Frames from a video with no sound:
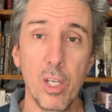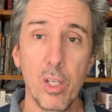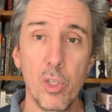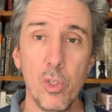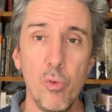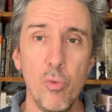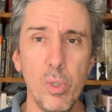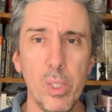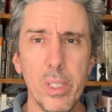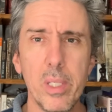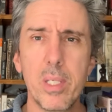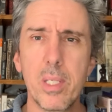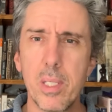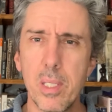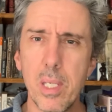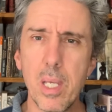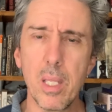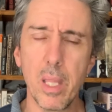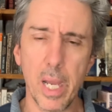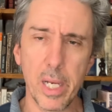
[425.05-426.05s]
you really
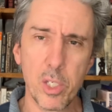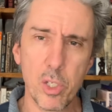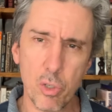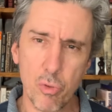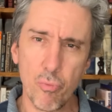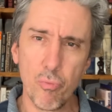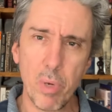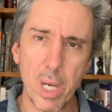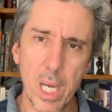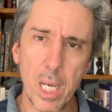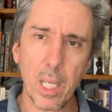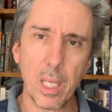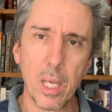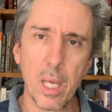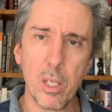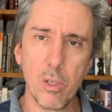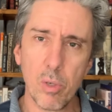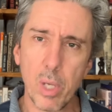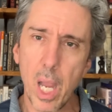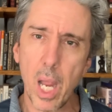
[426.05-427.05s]
see, like just reading it,
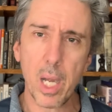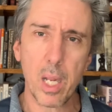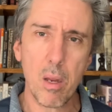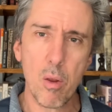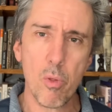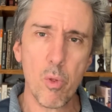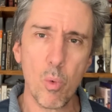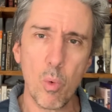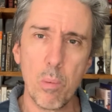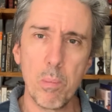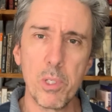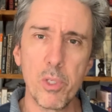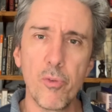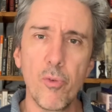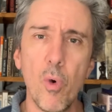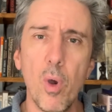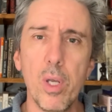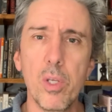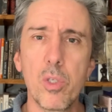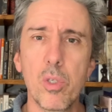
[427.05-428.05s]
you can't hear the woman's
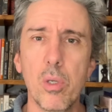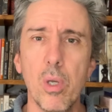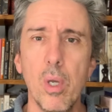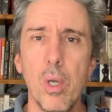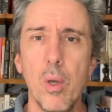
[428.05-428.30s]
voice